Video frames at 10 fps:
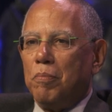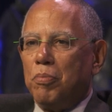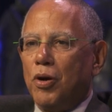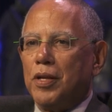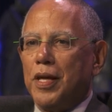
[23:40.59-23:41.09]

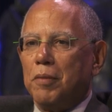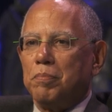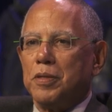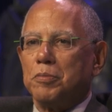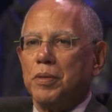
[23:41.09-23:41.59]
Part of
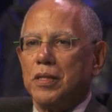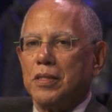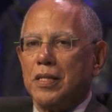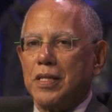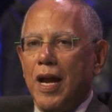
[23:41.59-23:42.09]
that is because
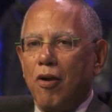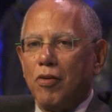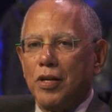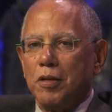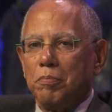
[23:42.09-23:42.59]
that's
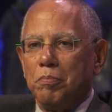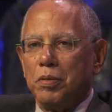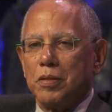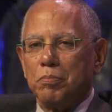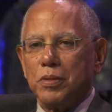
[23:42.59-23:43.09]
arrogant,
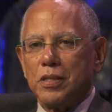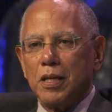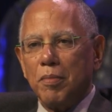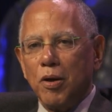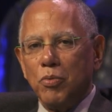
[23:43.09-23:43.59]
but, but
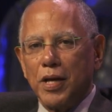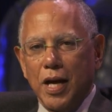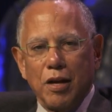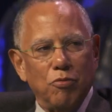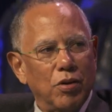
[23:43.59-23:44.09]
somehow we
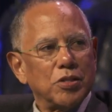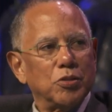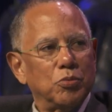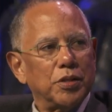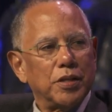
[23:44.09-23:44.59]
got to
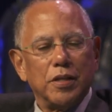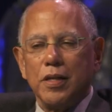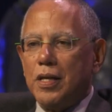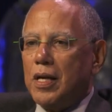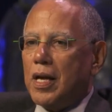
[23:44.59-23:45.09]
wrestle with it.
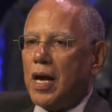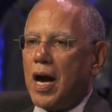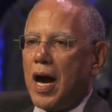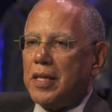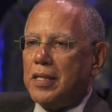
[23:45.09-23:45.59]

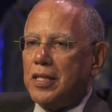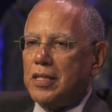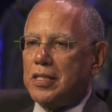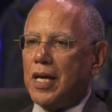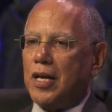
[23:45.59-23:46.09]
I think
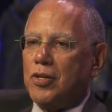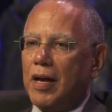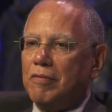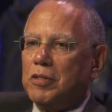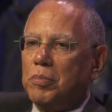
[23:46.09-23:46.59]
it's got, you
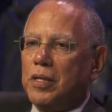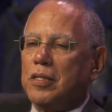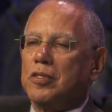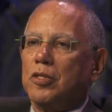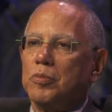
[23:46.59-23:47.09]
have to be
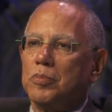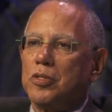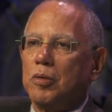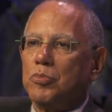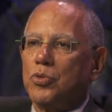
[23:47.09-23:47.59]
in some,
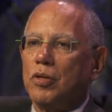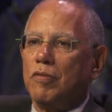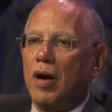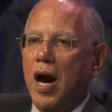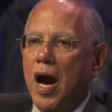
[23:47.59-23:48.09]
some sort
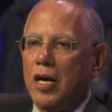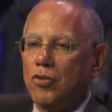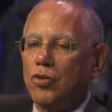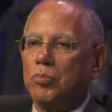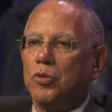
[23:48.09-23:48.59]
of
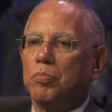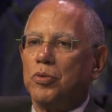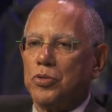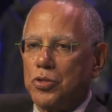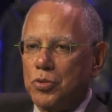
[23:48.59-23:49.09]
honorable
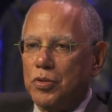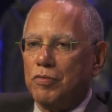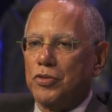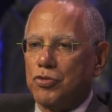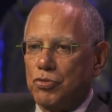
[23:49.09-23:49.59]
pursuit
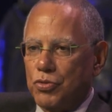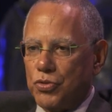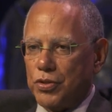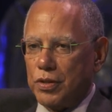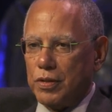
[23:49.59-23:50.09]
of the
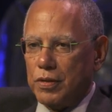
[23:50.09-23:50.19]
truth.